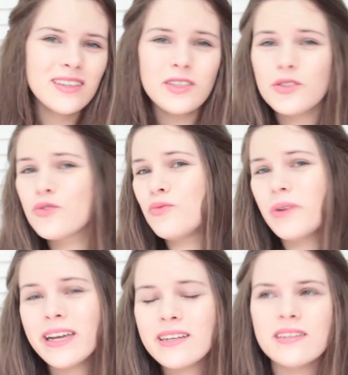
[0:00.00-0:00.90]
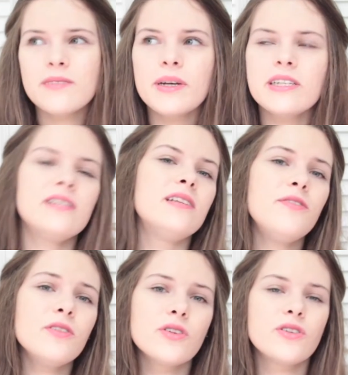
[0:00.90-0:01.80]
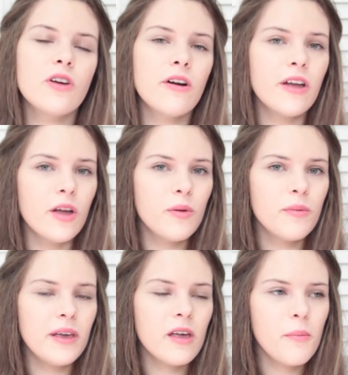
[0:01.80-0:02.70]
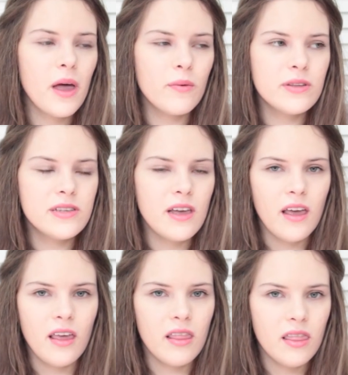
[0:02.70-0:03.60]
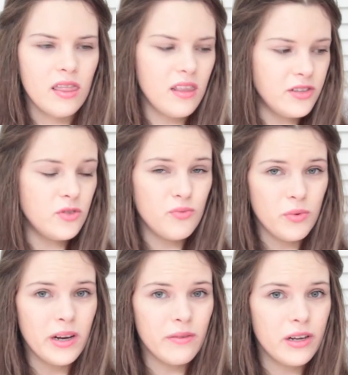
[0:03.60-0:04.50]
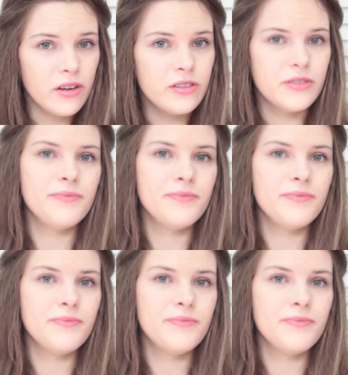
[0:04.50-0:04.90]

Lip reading: It's just great, especially see if you're starting out with makeup. I would say this is really good.